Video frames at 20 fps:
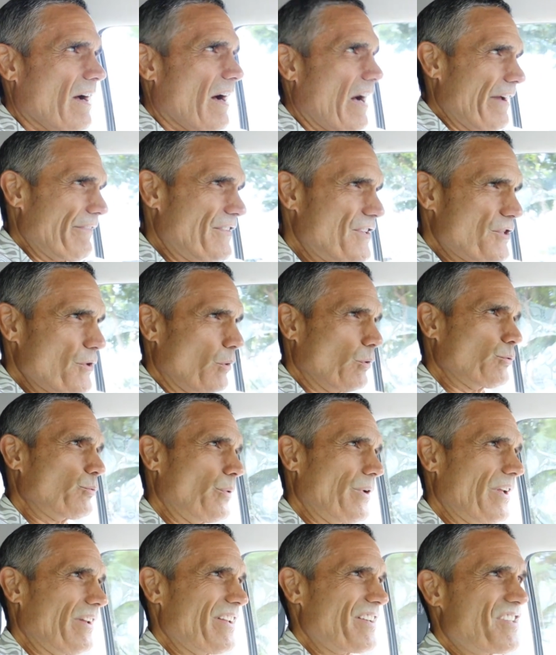I've
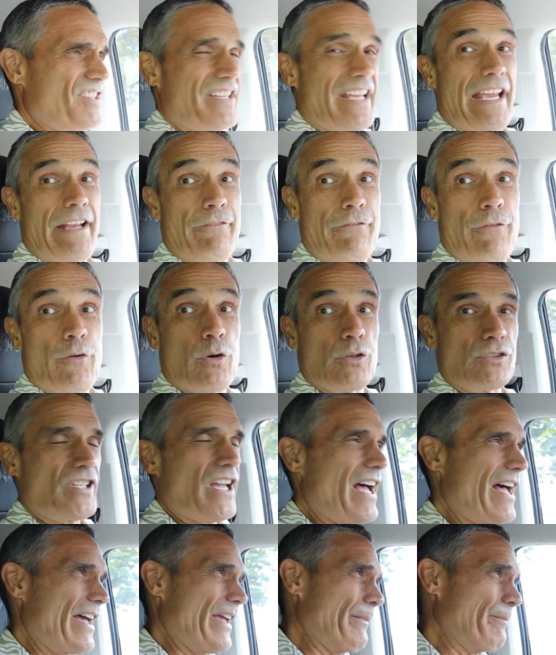sold real estate full
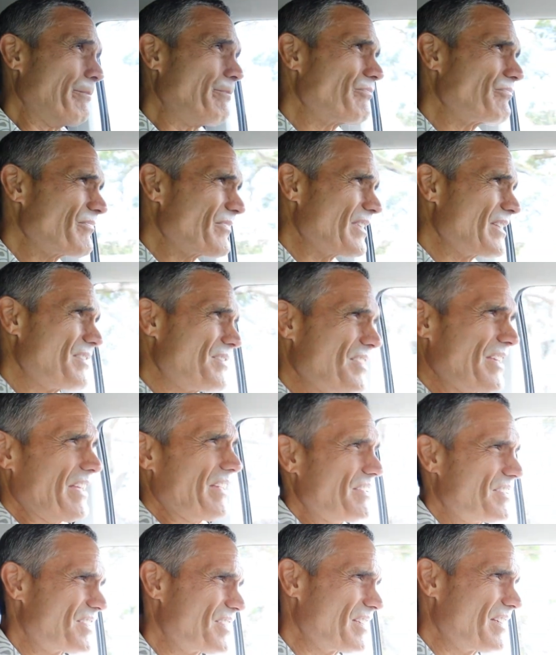time
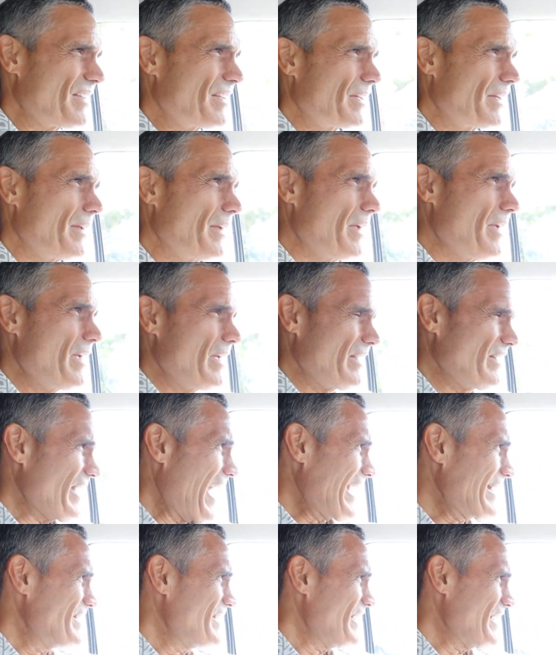since
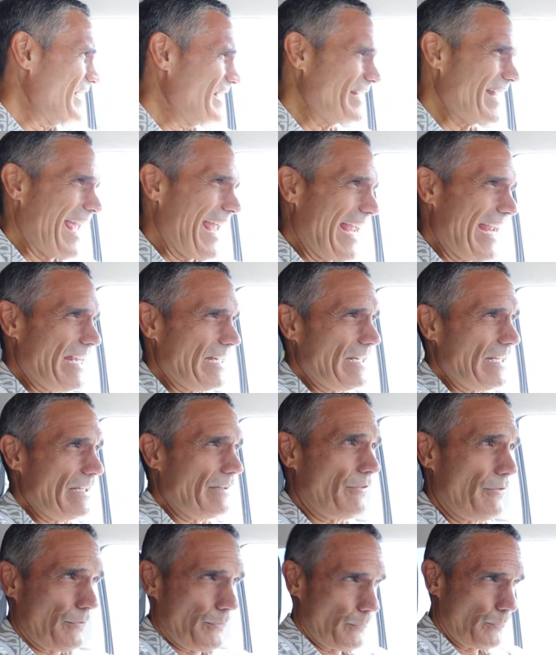
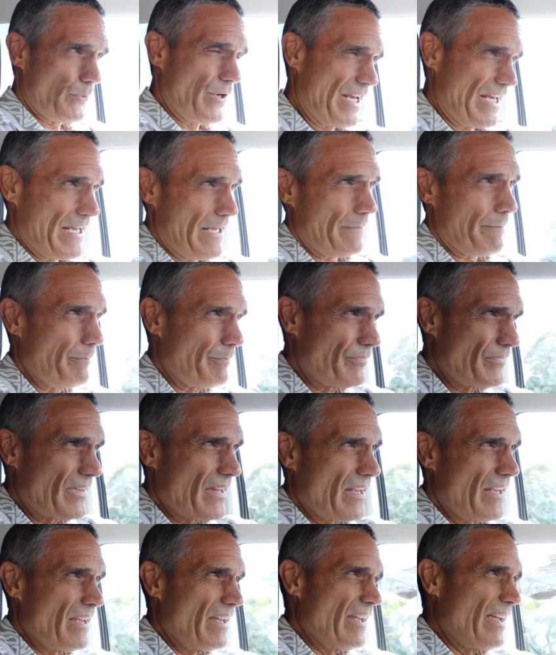1983.
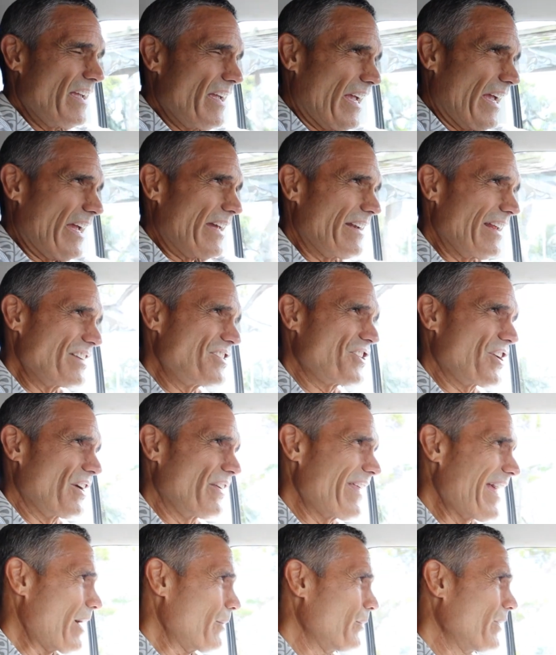And I
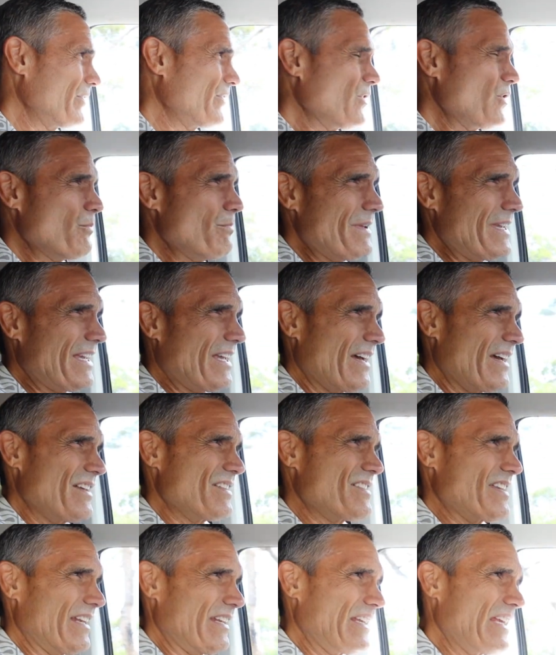share that with you
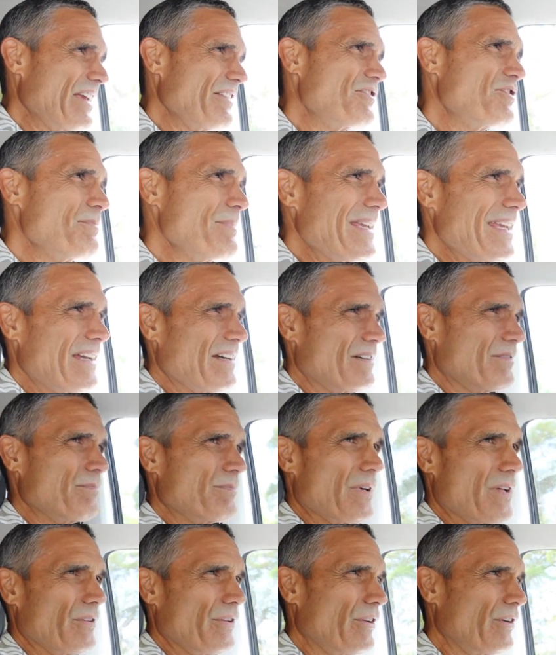because it gives me a
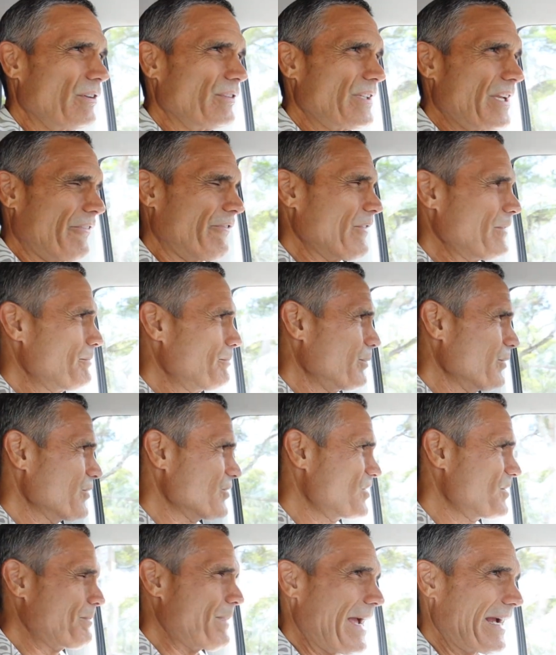little different
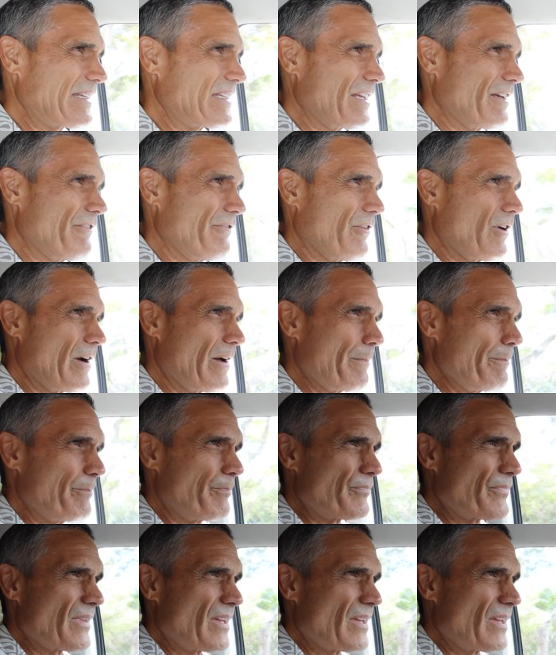perspective on